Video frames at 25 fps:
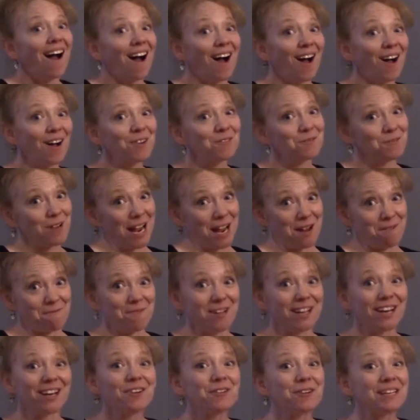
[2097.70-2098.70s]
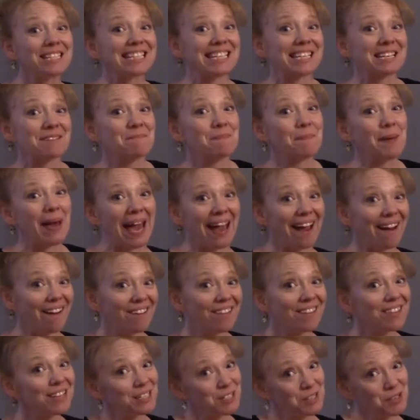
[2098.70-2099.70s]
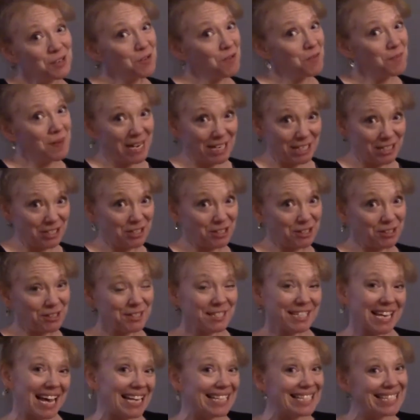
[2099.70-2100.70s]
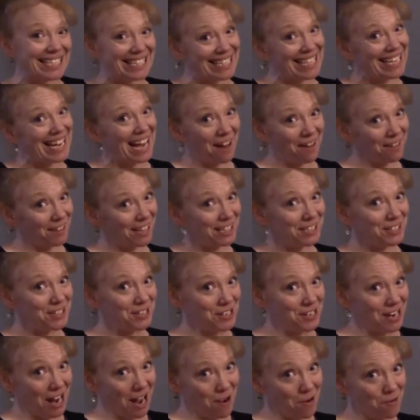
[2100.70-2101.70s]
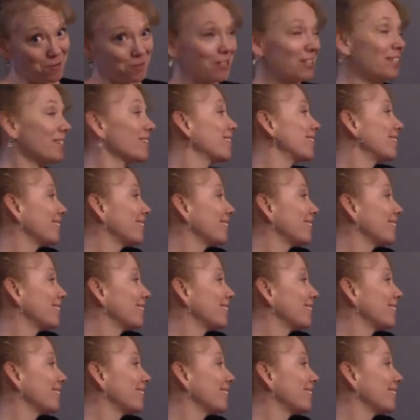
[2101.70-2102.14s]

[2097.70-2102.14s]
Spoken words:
All right, we are going to compare the two pictures and see how they turned out.